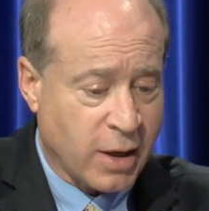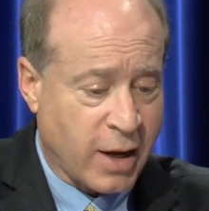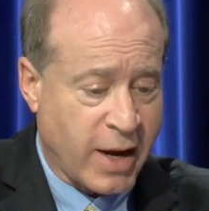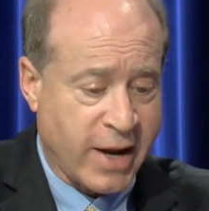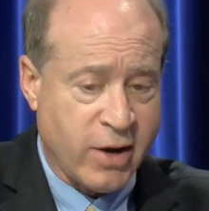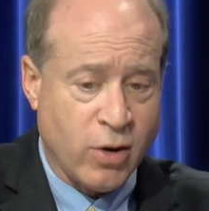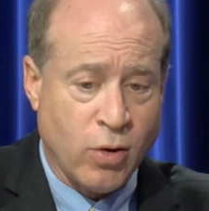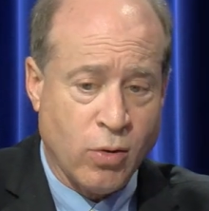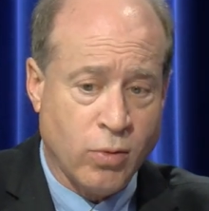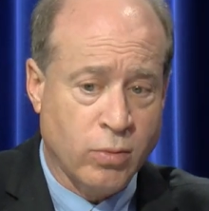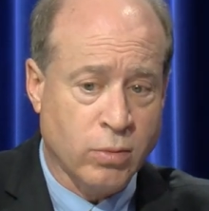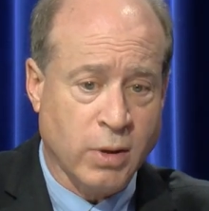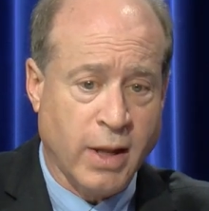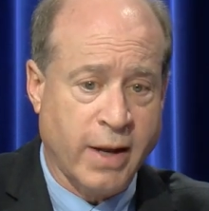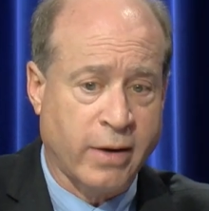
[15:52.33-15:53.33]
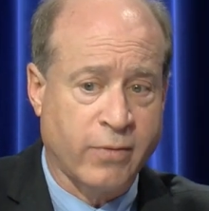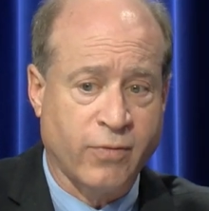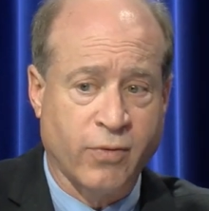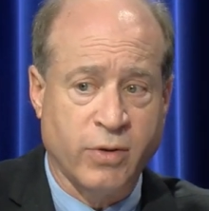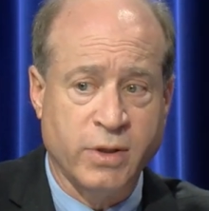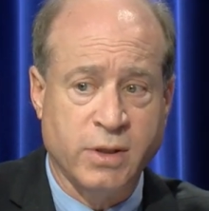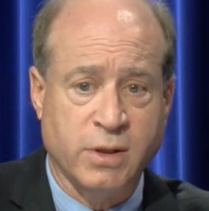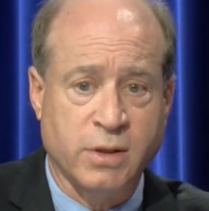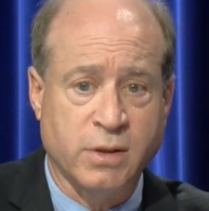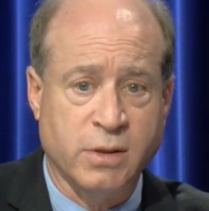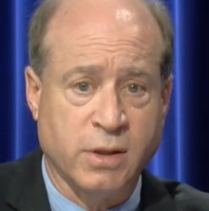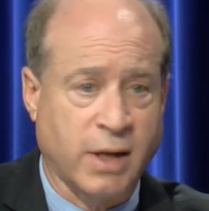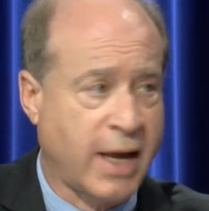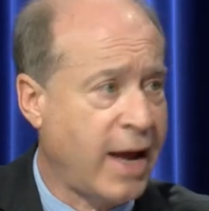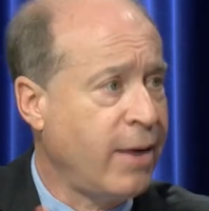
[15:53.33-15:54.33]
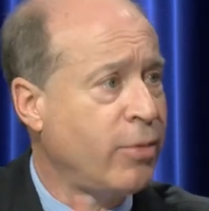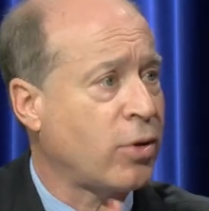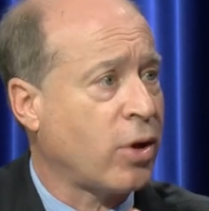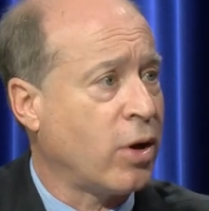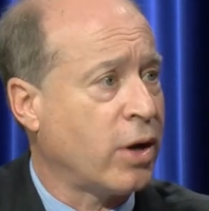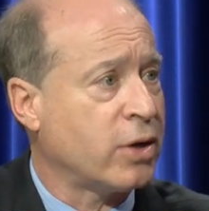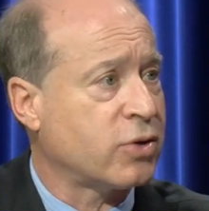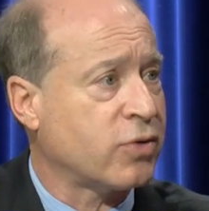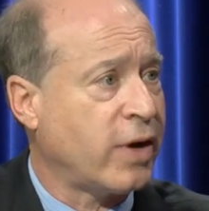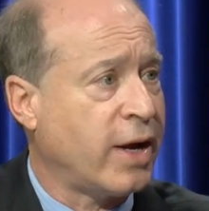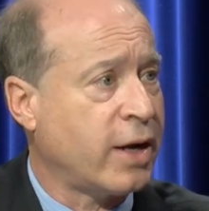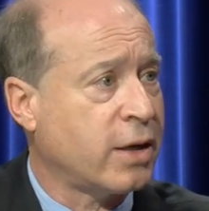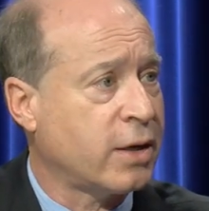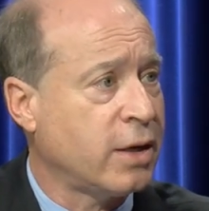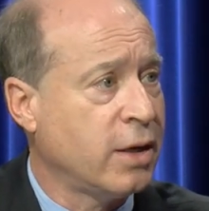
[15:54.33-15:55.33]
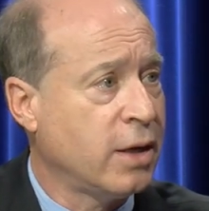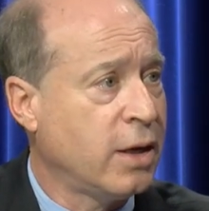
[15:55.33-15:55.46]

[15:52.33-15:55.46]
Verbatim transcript: I know, like, for instance, the cable contract